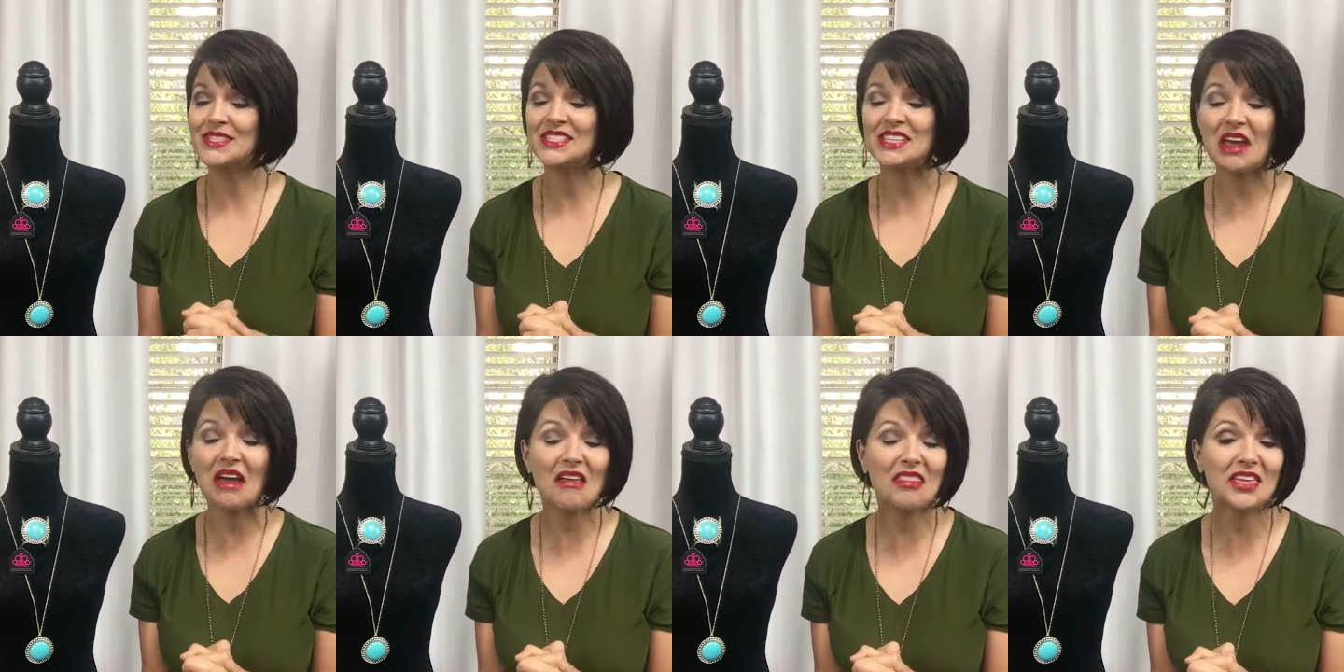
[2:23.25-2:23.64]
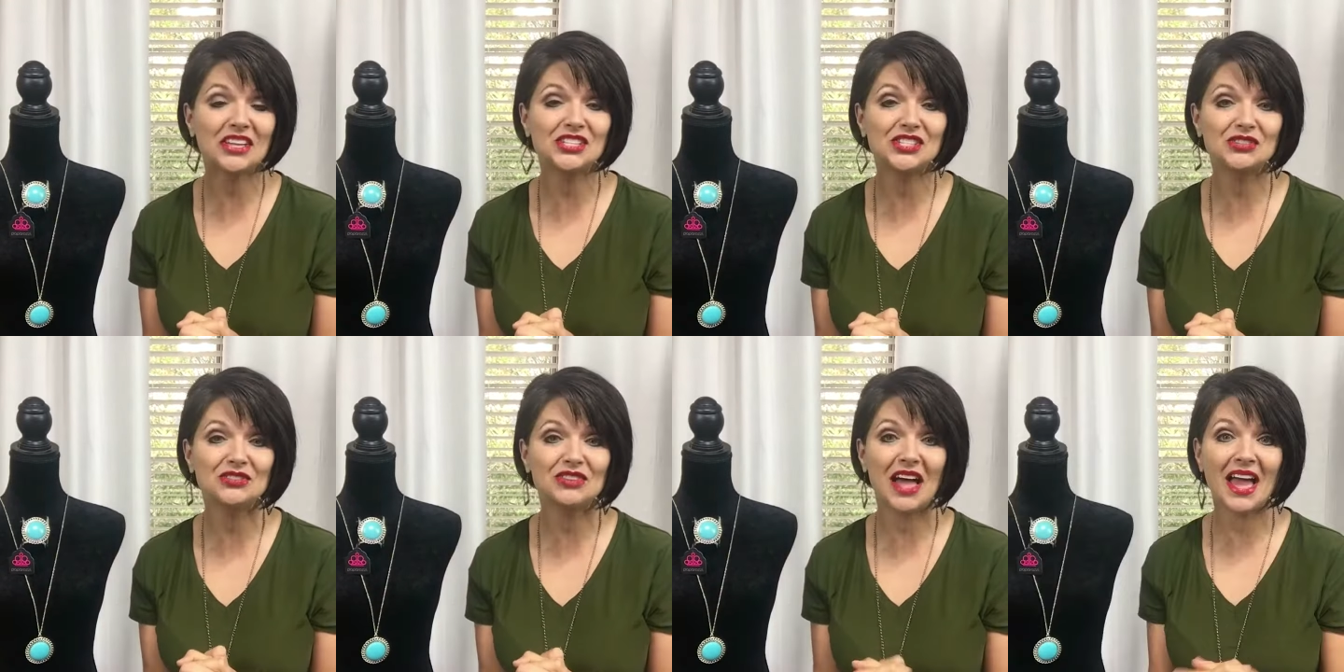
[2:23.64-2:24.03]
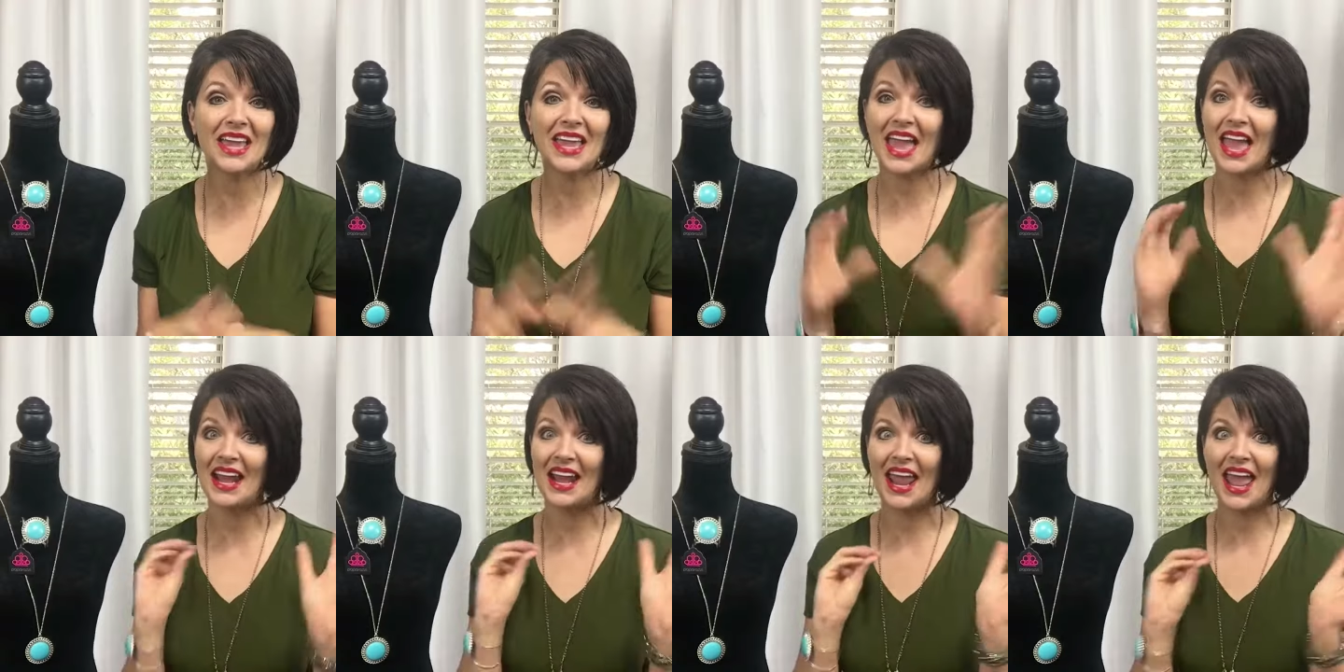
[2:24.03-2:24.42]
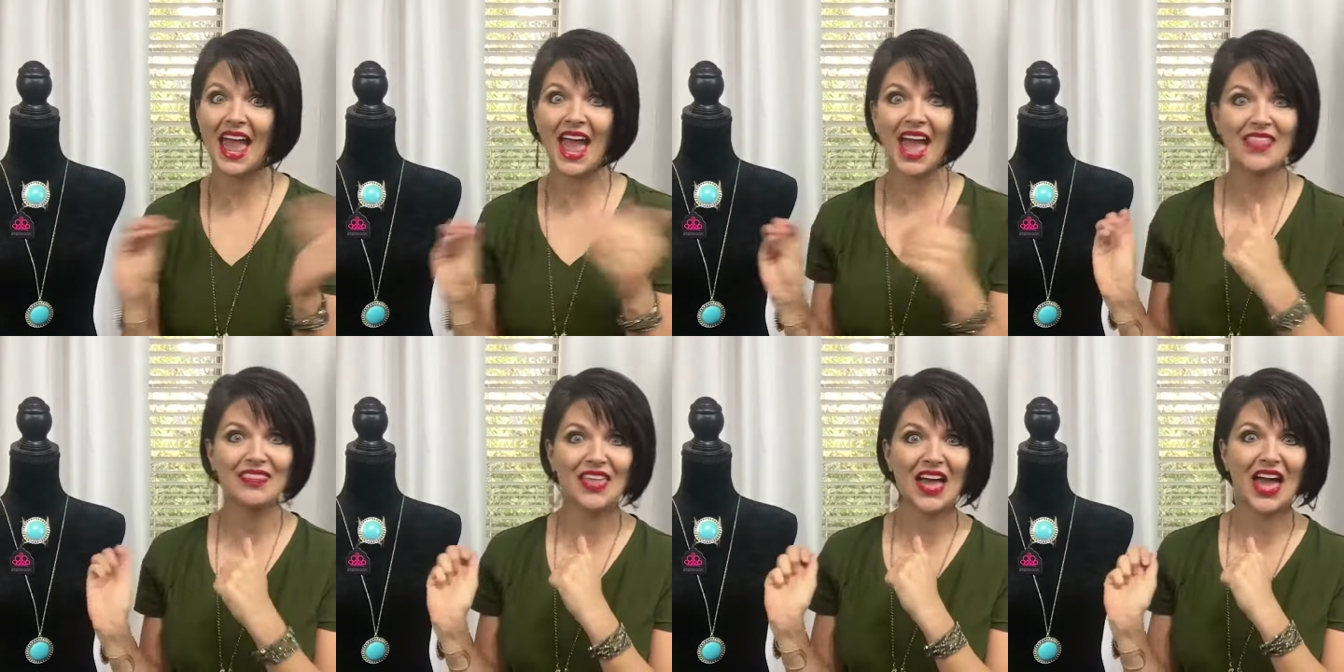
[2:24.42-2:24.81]
style that you like, and
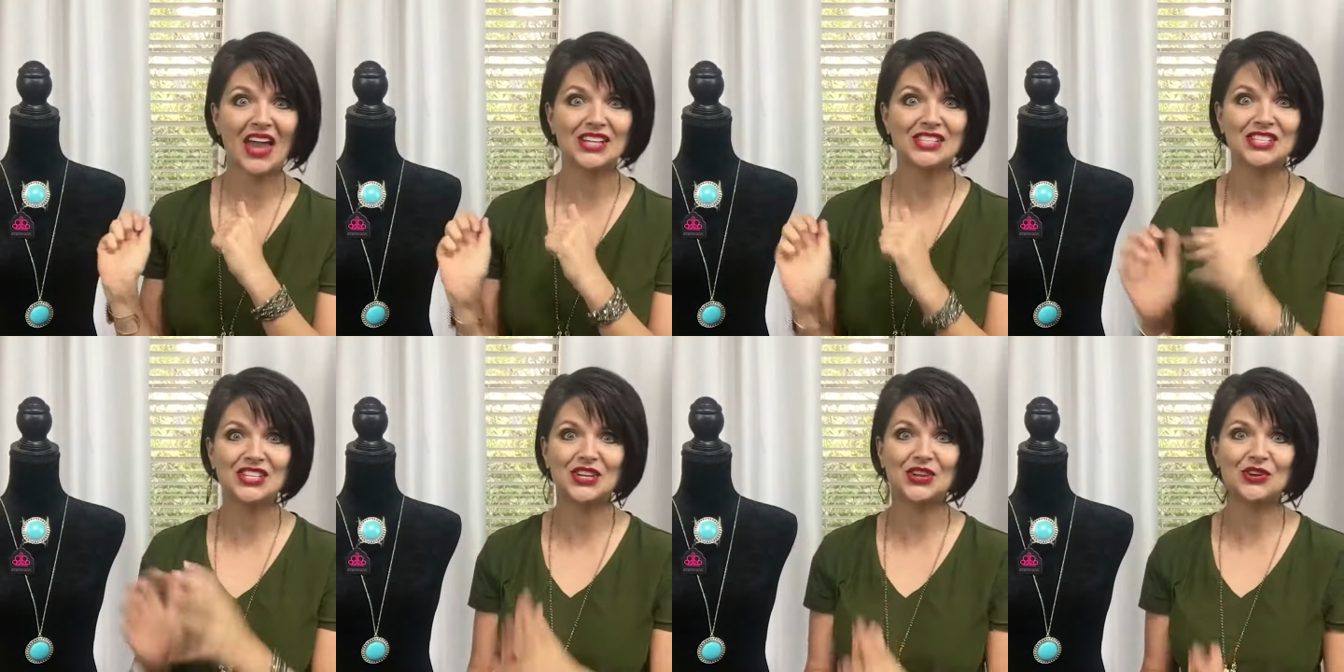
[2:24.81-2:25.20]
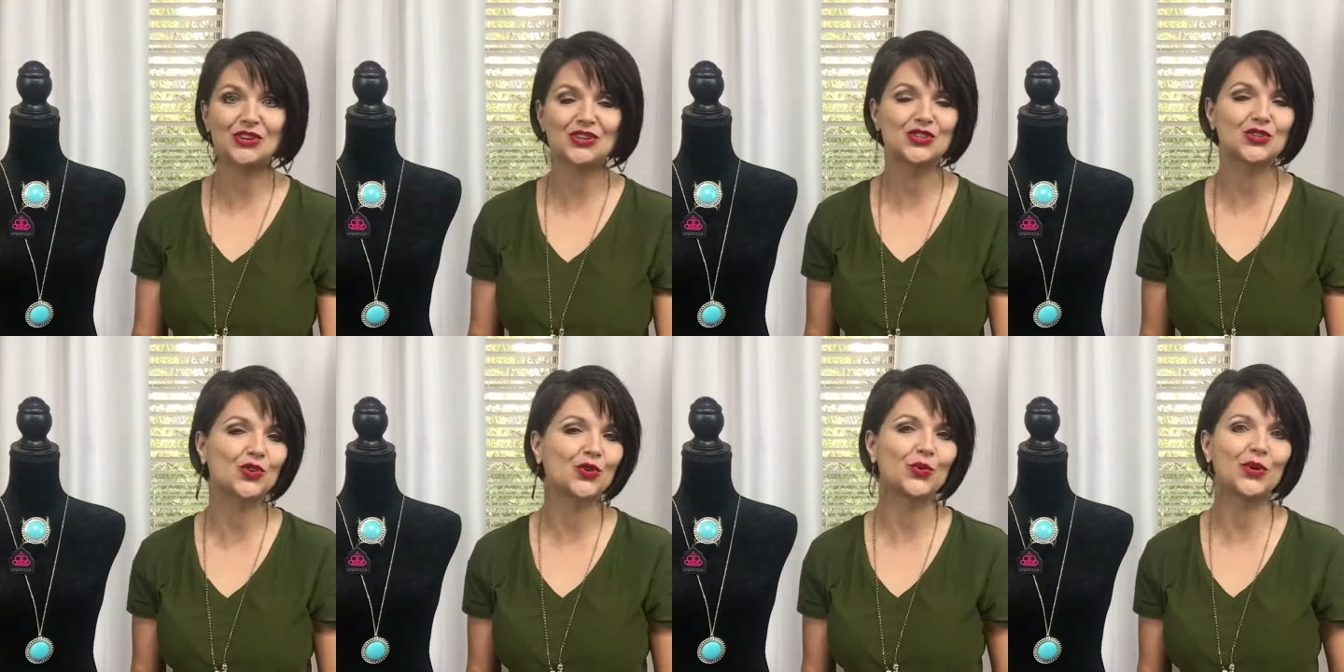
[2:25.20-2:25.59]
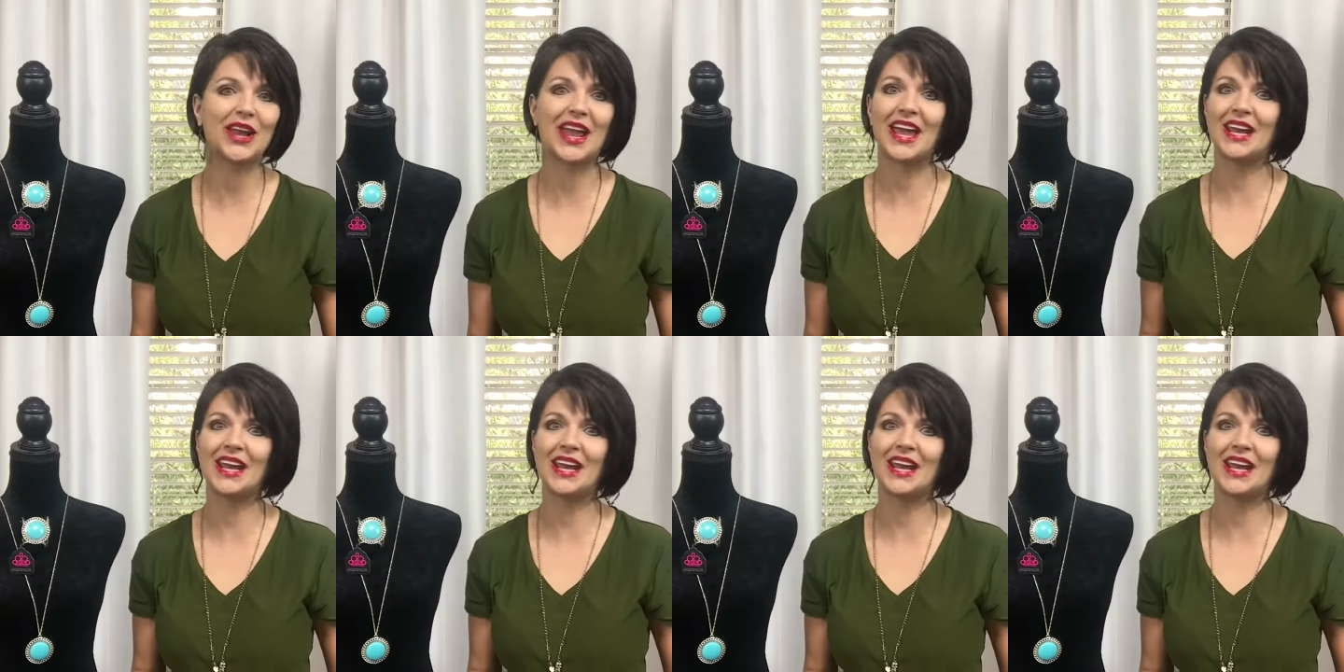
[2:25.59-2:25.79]
add that to your jewelry,